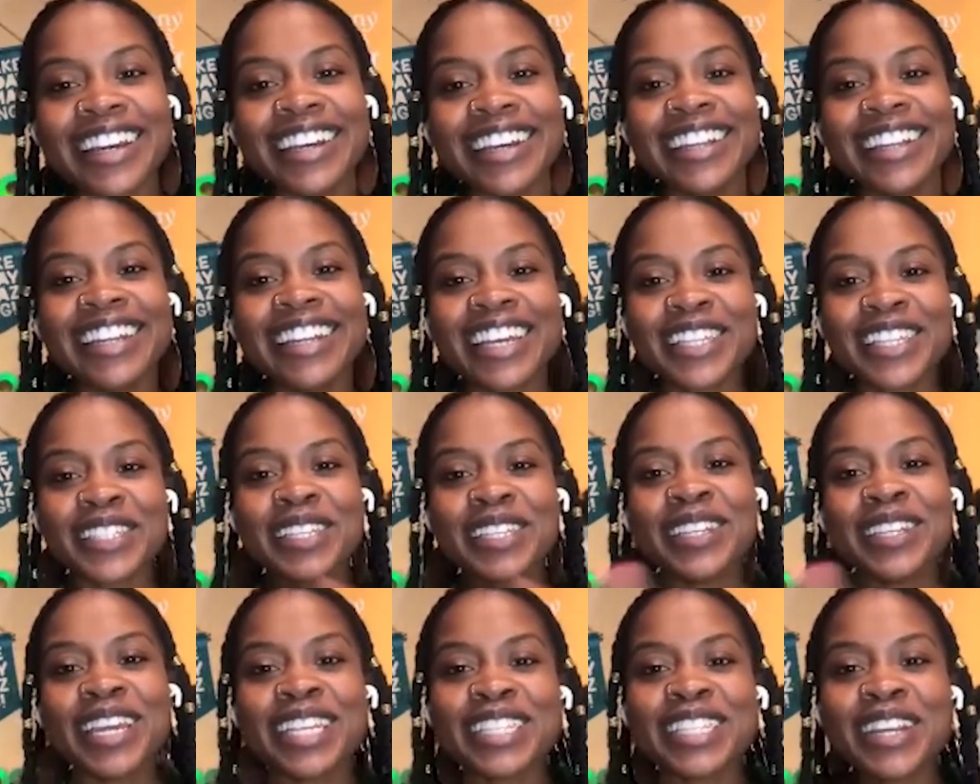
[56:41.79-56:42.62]

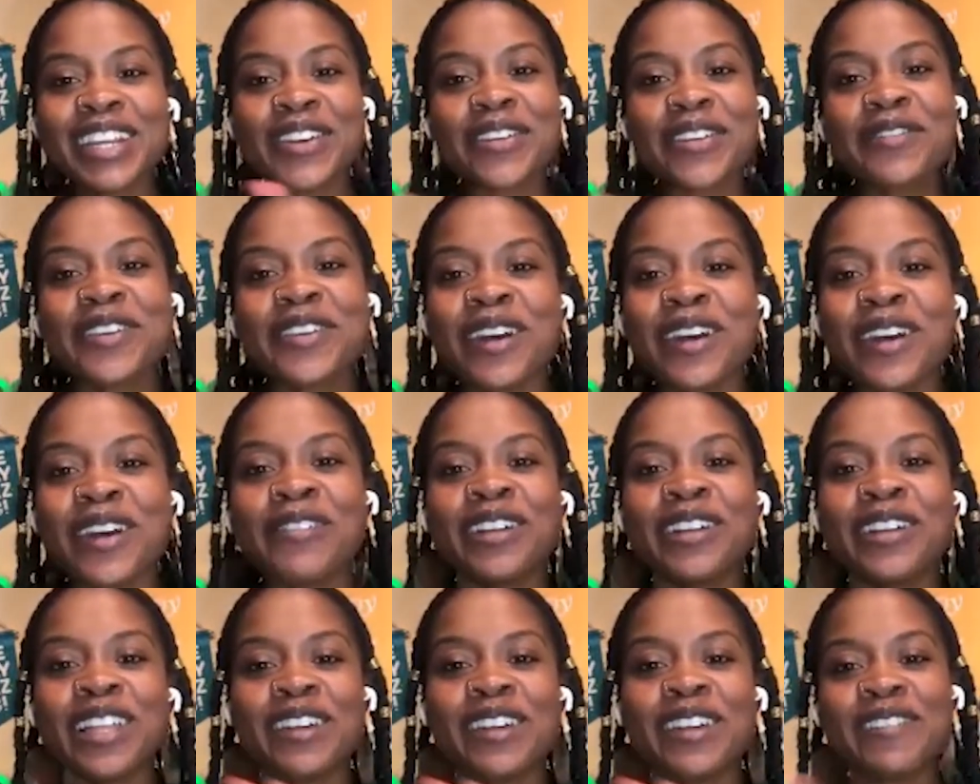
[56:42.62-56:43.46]
next interview I will
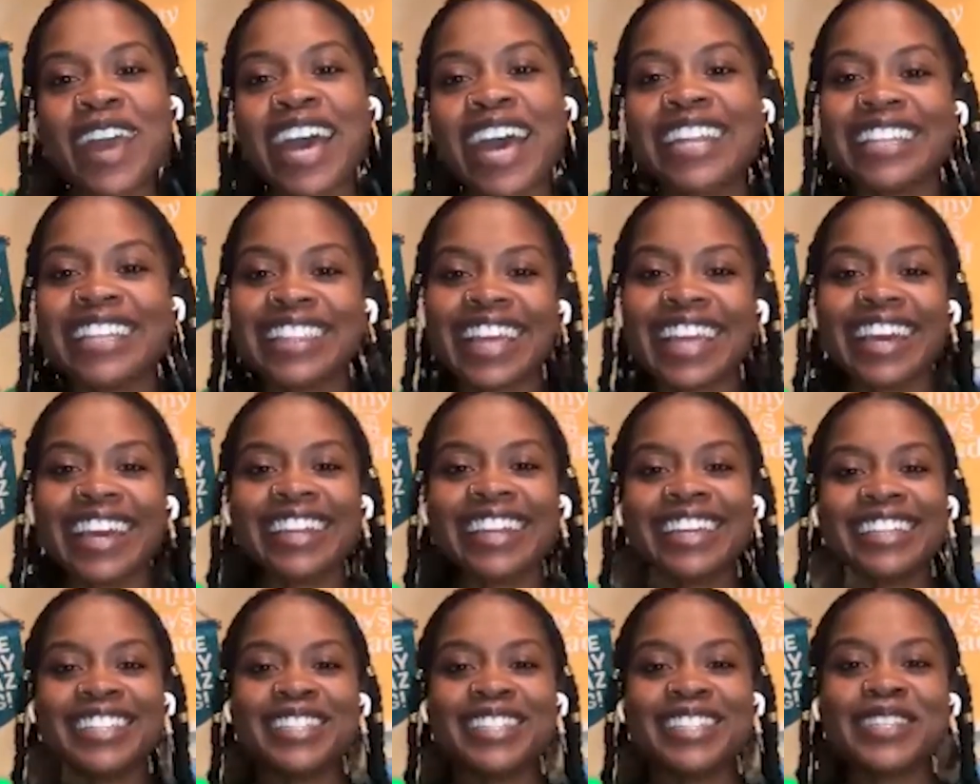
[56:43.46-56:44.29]
have added that
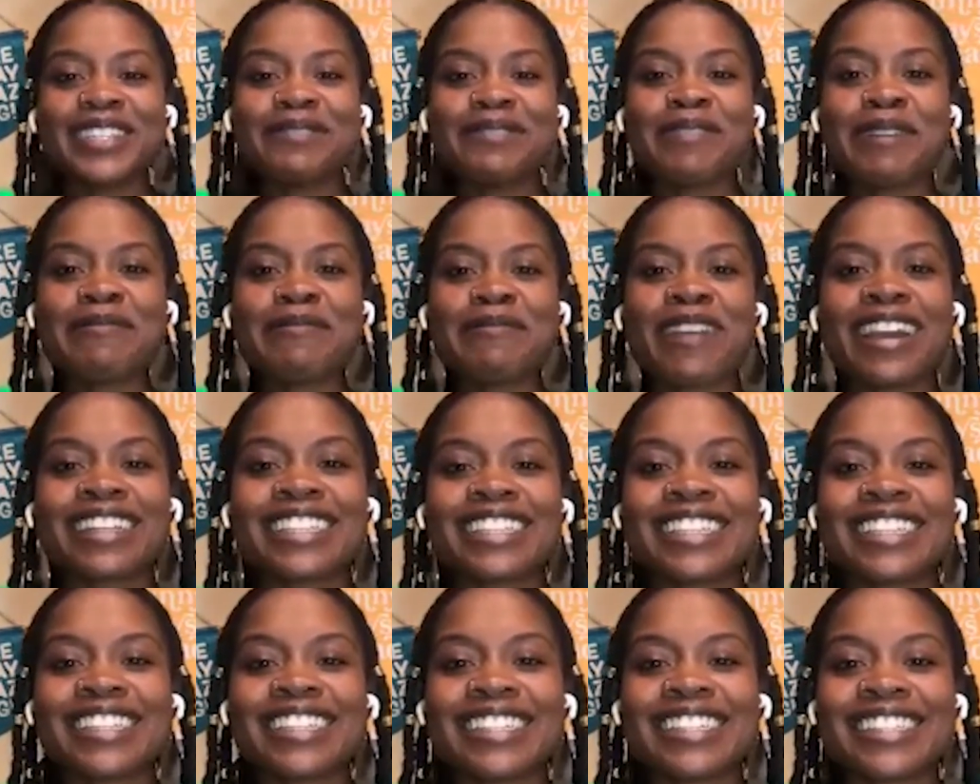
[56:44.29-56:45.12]
into my
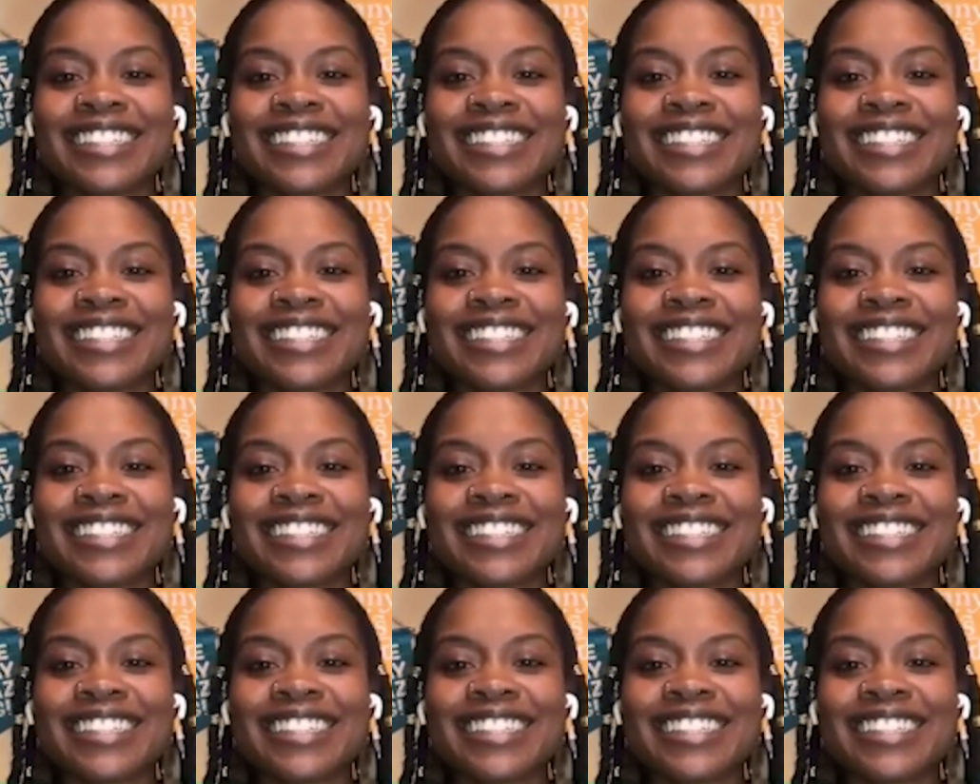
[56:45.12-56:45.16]
practice.